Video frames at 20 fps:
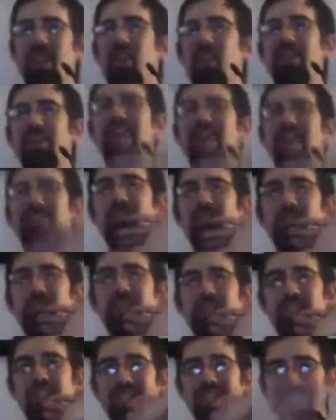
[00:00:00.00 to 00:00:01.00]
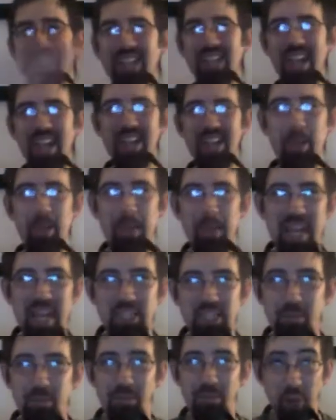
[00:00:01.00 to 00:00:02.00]
All he has to do is just sit in a
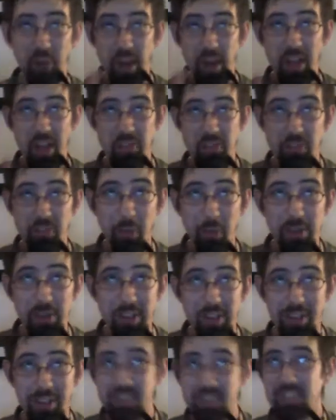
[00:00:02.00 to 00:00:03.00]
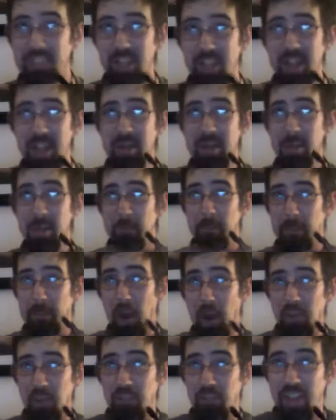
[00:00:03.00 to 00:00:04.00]
basement for another 4 years.
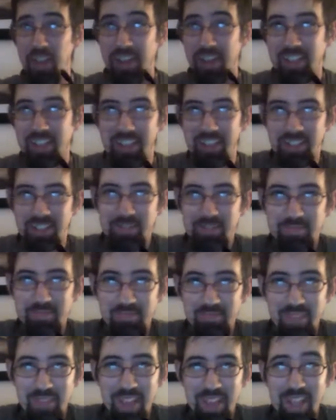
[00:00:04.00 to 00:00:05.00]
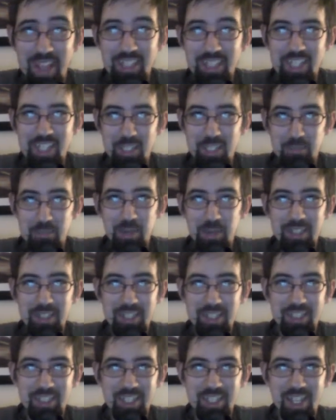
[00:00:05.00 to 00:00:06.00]
Perfect. Easiest
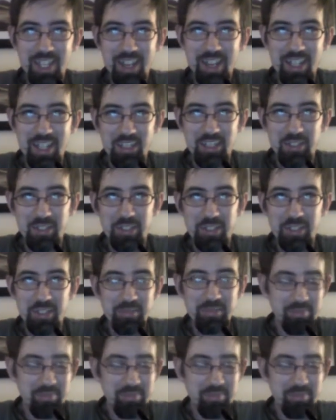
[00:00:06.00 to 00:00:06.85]
presidency in history.